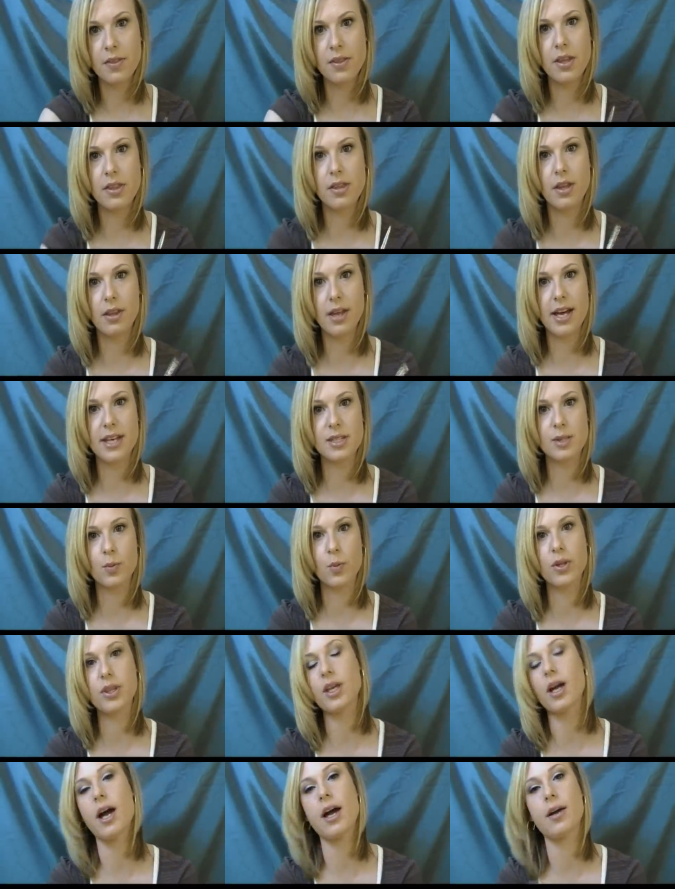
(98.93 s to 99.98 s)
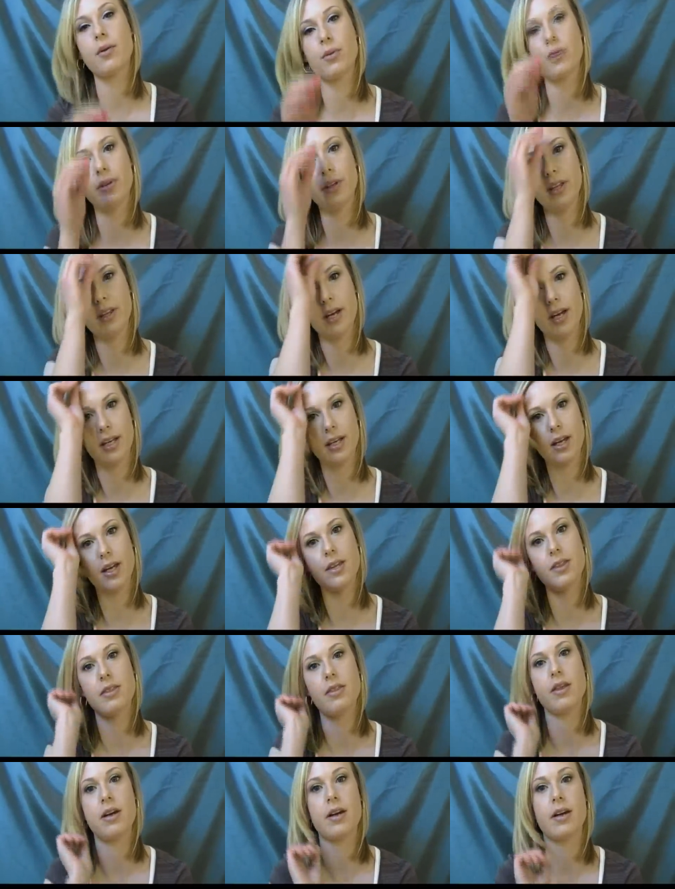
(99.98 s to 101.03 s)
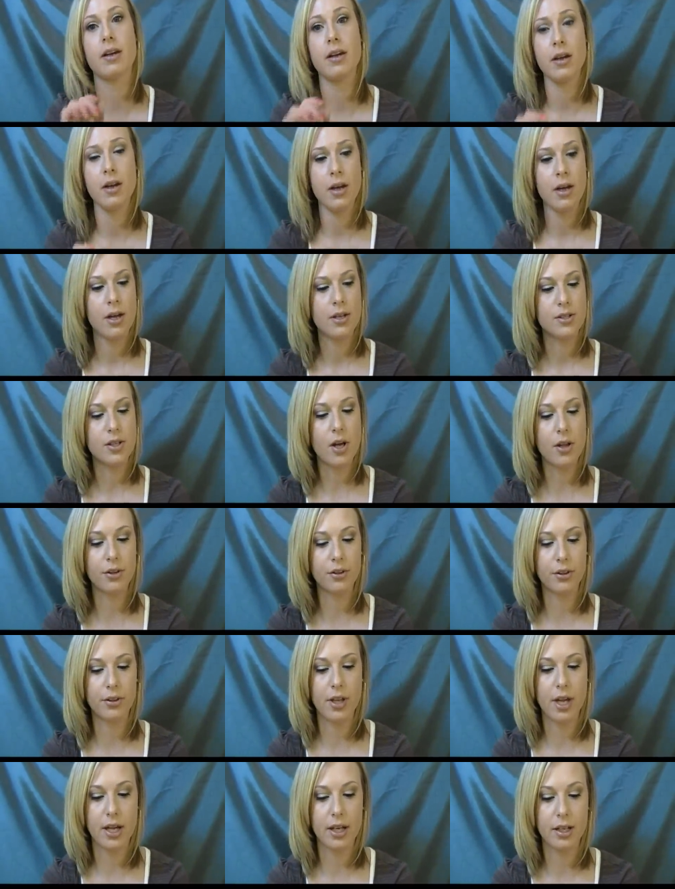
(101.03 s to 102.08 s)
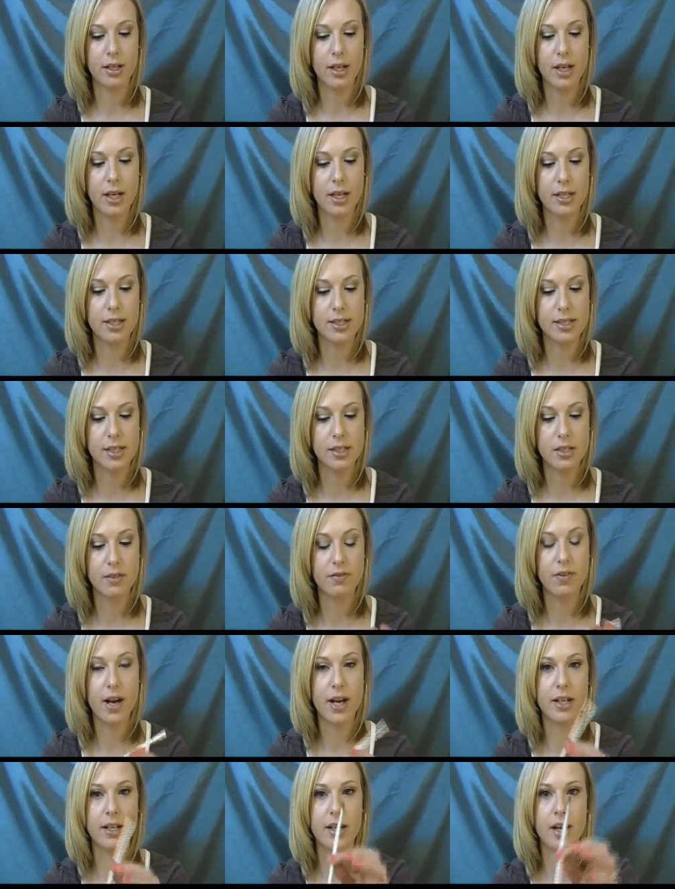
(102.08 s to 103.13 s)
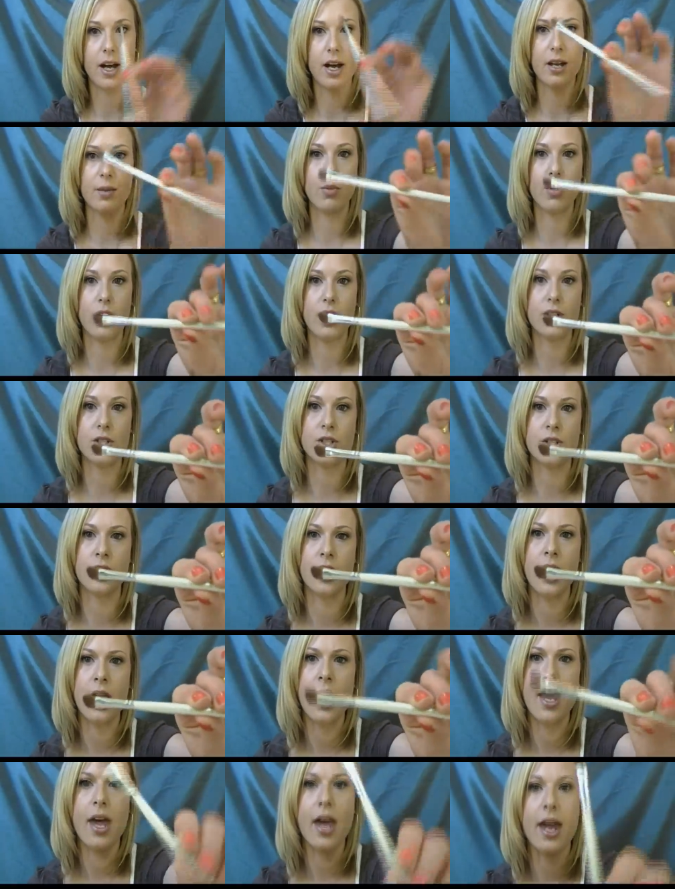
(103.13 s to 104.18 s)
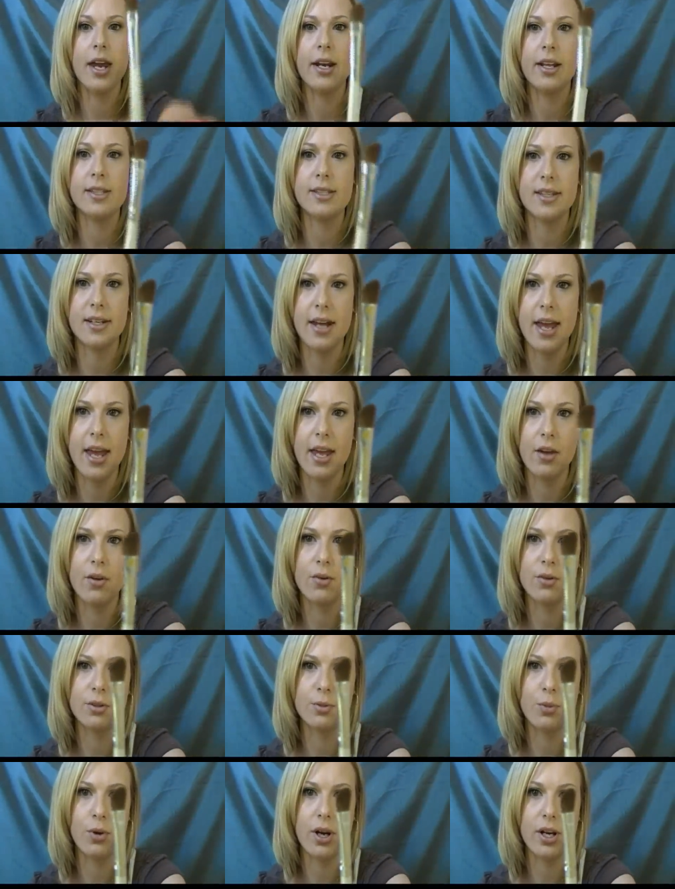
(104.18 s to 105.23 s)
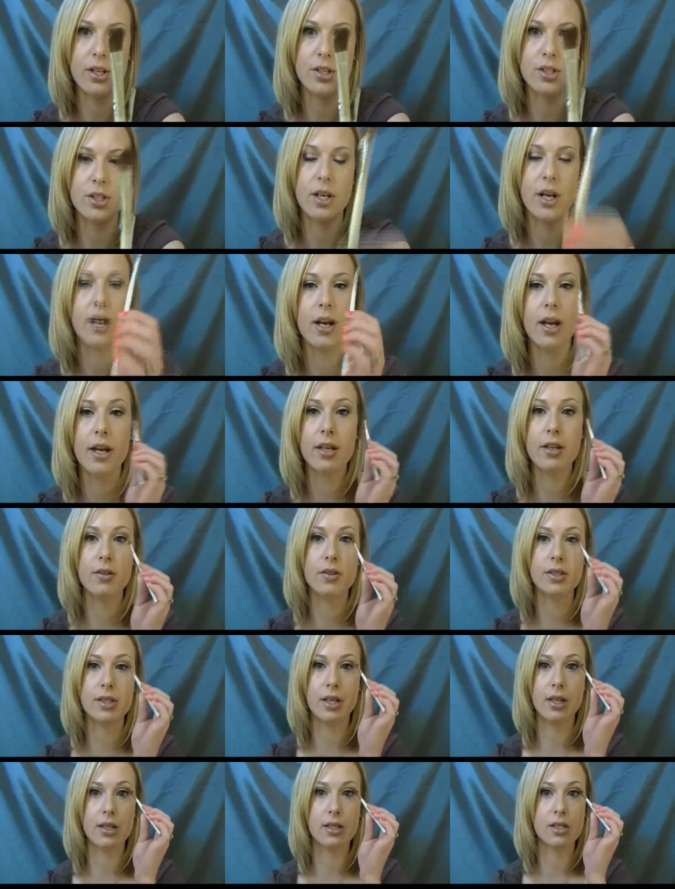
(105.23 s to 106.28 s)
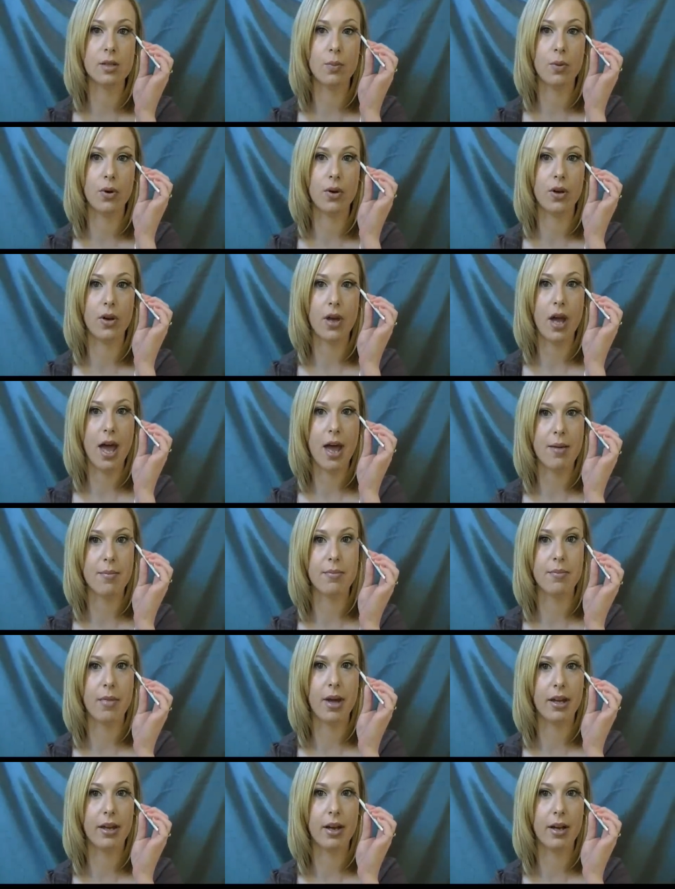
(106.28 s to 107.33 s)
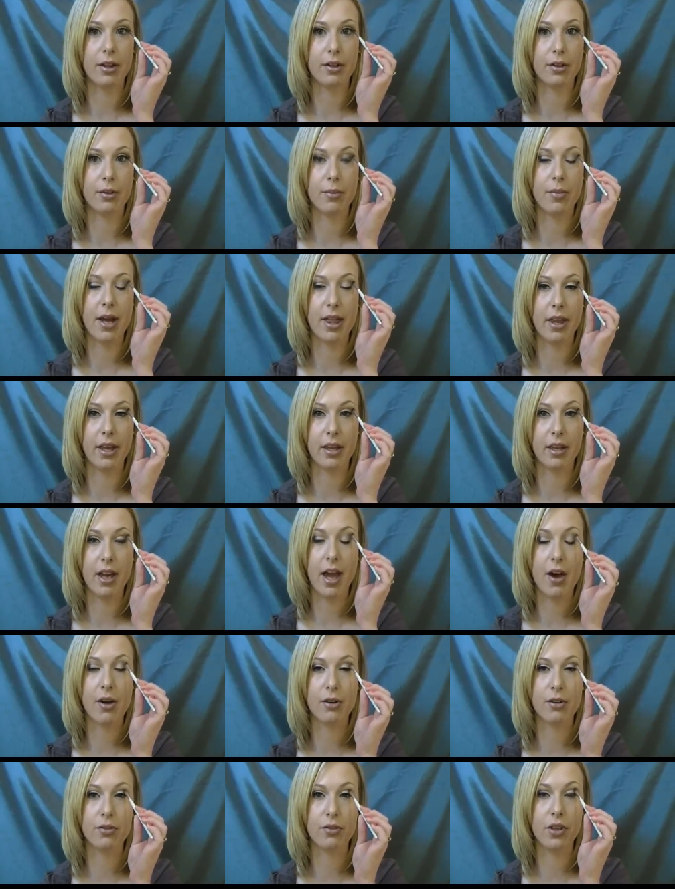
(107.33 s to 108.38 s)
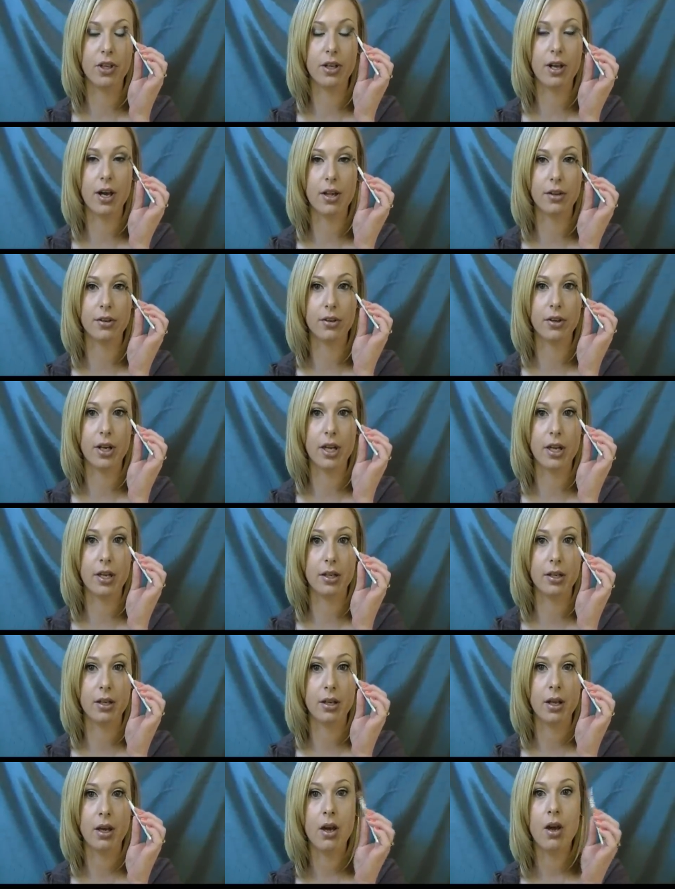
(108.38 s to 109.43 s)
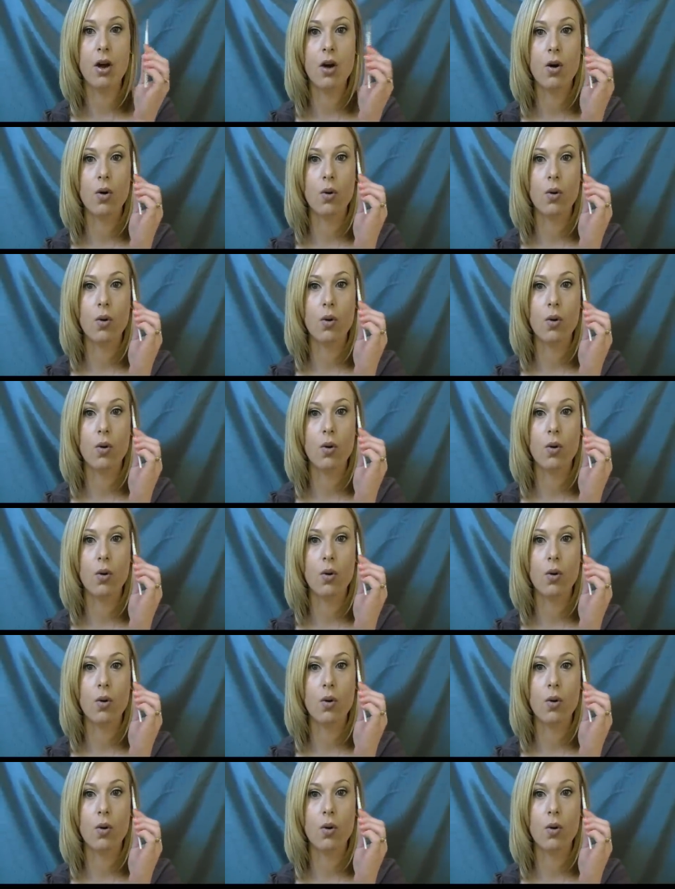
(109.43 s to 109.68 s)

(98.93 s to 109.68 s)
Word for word: And then the last one that I really like in the dollar line is the Defining Eye Brush, and it's an angled brush, and I use it to put my color, my like outer V color in,